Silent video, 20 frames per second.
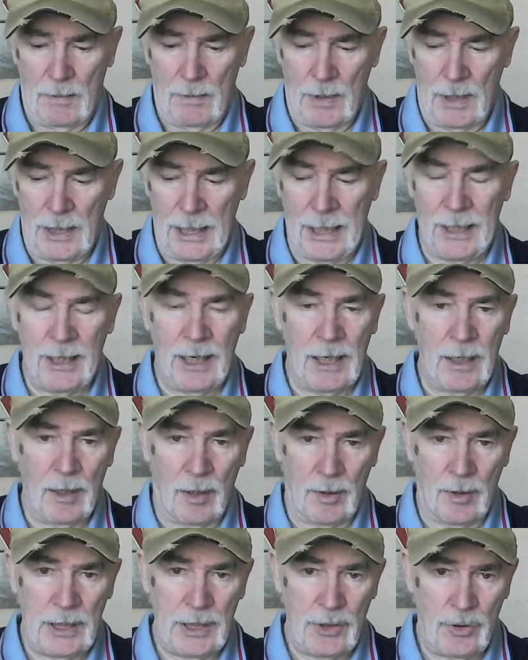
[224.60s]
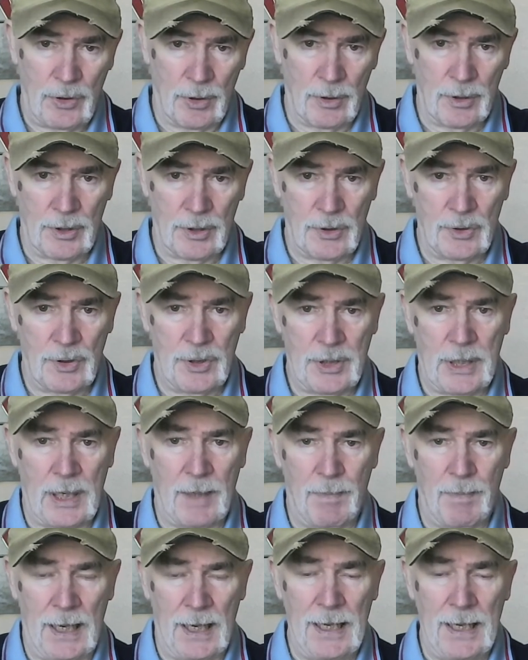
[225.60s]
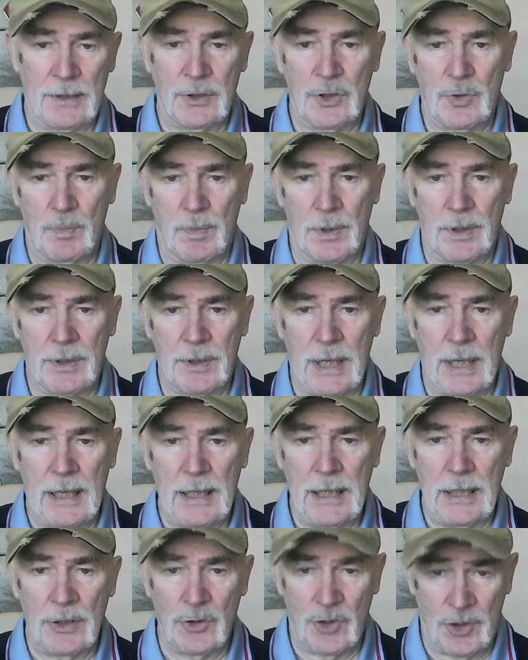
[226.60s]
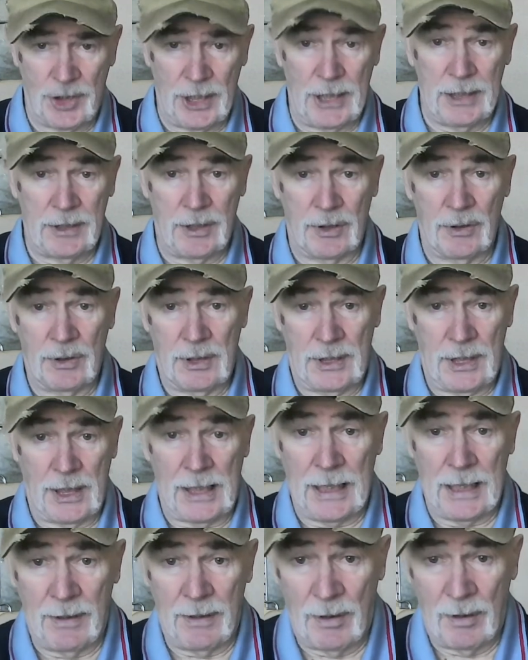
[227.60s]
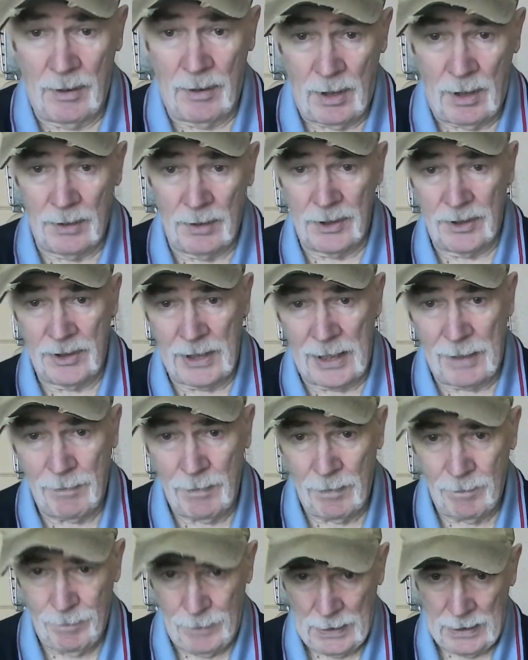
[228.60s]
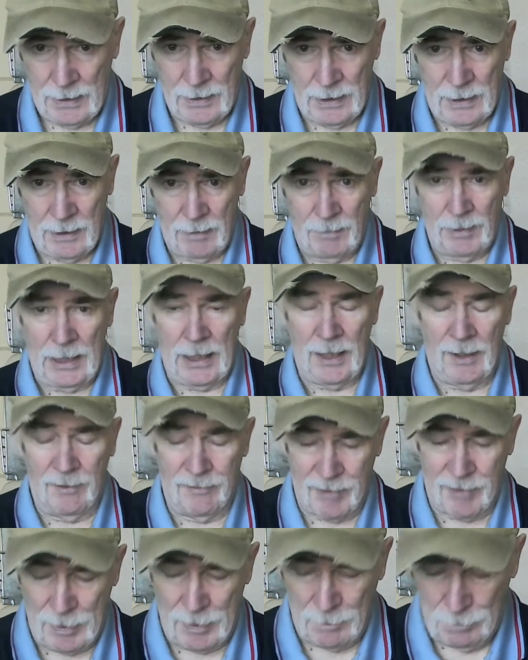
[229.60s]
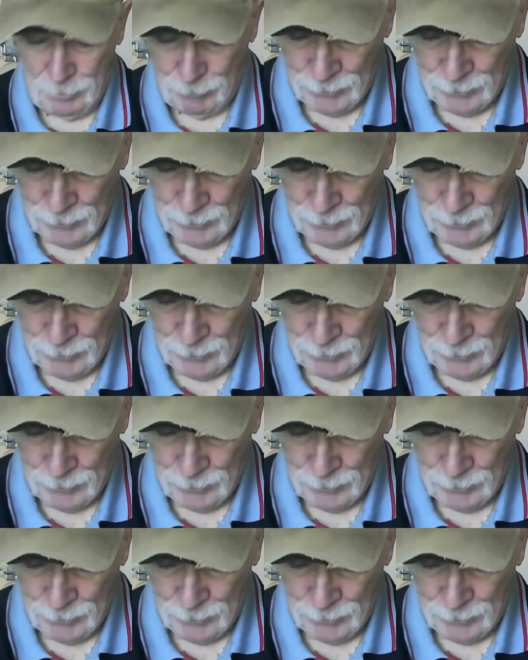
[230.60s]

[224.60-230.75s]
let in on each other's plans, but they inserted together on the same airframe.